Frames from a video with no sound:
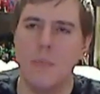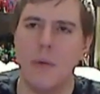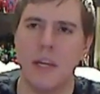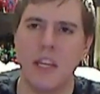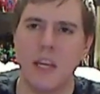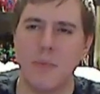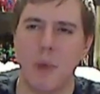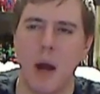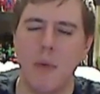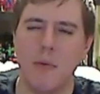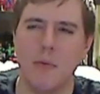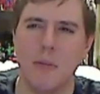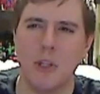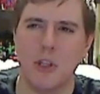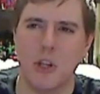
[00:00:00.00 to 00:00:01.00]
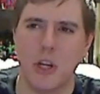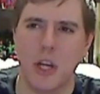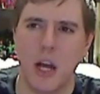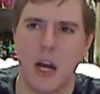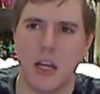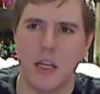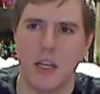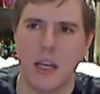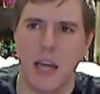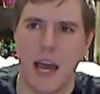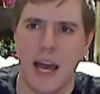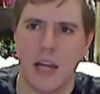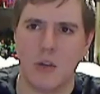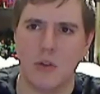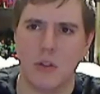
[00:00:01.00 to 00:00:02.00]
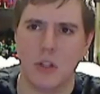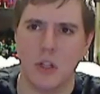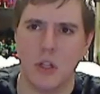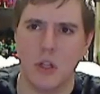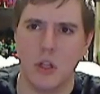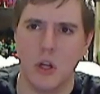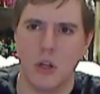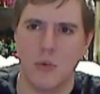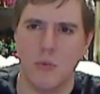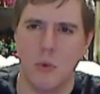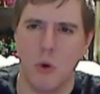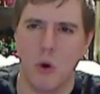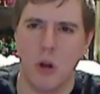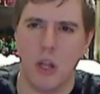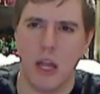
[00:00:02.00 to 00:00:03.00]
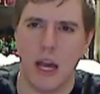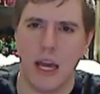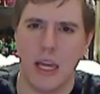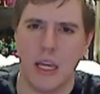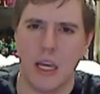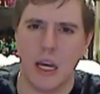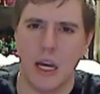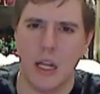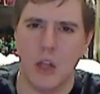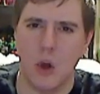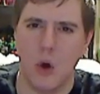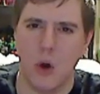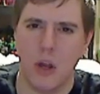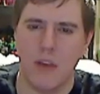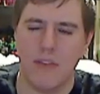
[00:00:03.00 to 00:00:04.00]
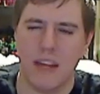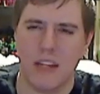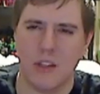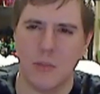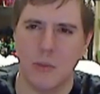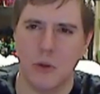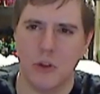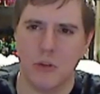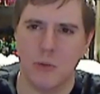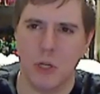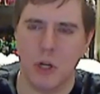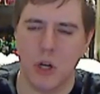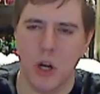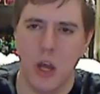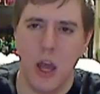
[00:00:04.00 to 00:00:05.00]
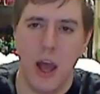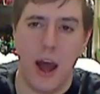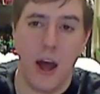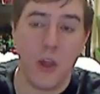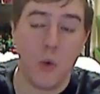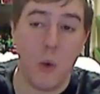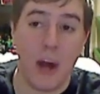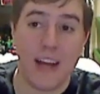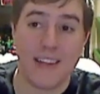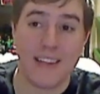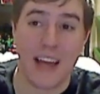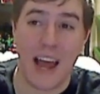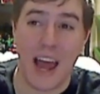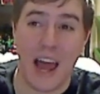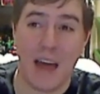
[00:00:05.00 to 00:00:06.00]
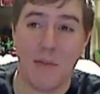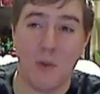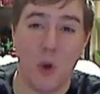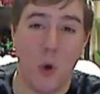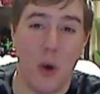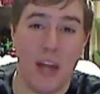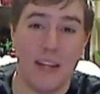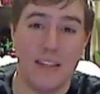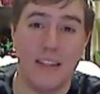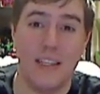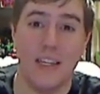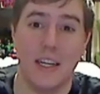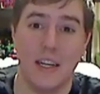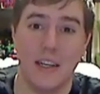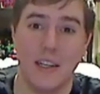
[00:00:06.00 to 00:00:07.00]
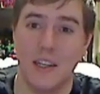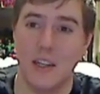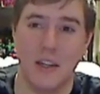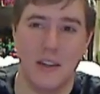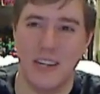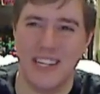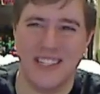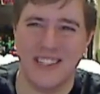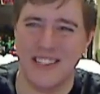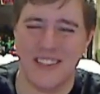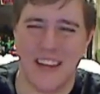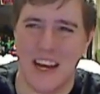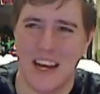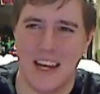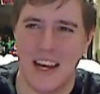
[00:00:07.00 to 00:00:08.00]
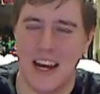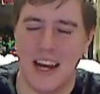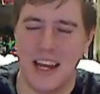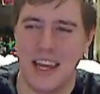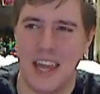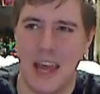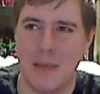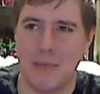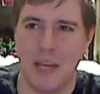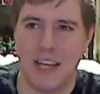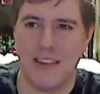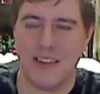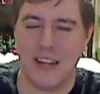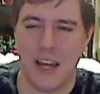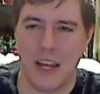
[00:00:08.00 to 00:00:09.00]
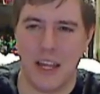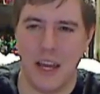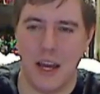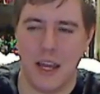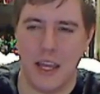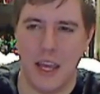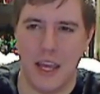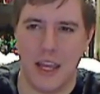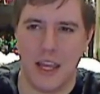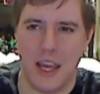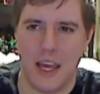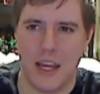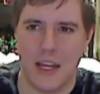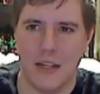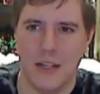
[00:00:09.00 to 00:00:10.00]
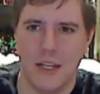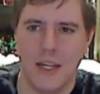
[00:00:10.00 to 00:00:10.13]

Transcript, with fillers: But they probably should have gotten an actress that looked more like uh, Lori, if that's supposed to be her. Otherwise, I have no idea. You know, I just I, I can't place it. I, I can't get it.